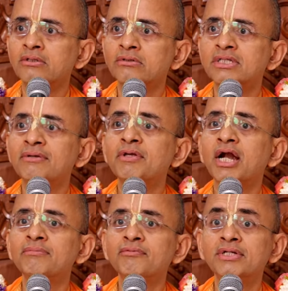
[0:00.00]
Although they
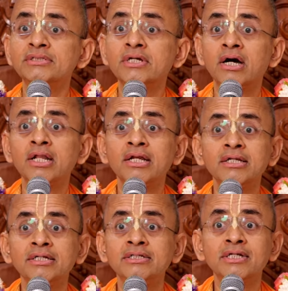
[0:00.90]
may not be very
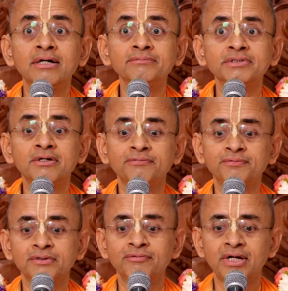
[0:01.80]
scholarly in terms
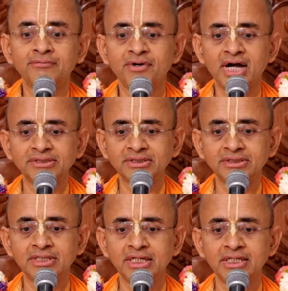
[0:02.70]
of uh,
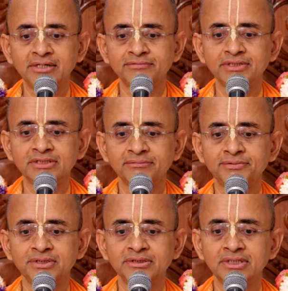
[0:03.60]
vast study of the
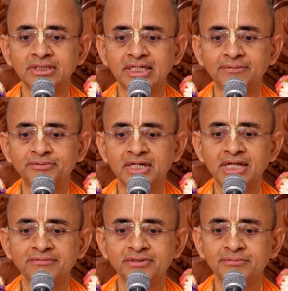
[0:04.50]
scriptures and deep
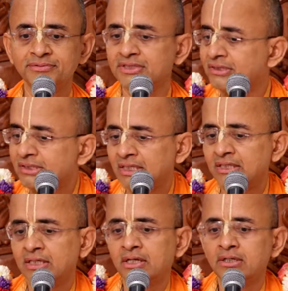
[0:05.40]
study of scriptures
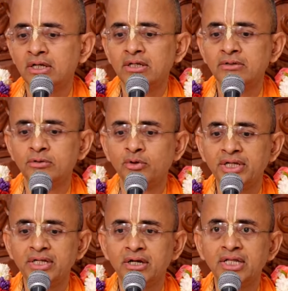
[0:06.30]
and uh,
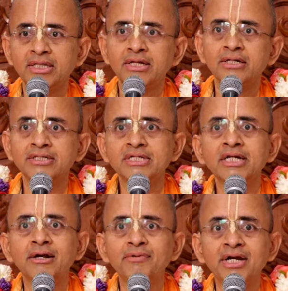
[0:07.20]
knowing all the
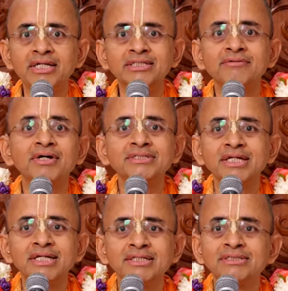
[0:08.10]
dozen commentaries of
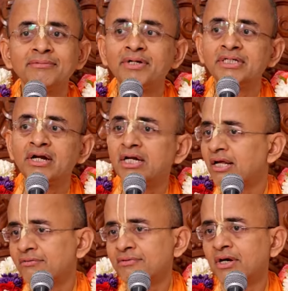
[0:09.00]
acharyas, they might
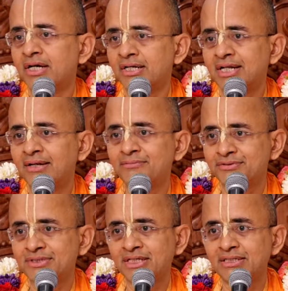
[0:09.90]
not have gotten time
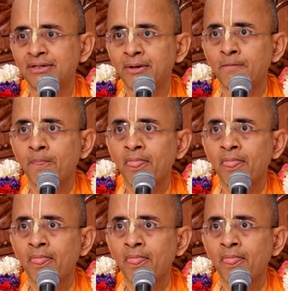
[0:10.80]
to study.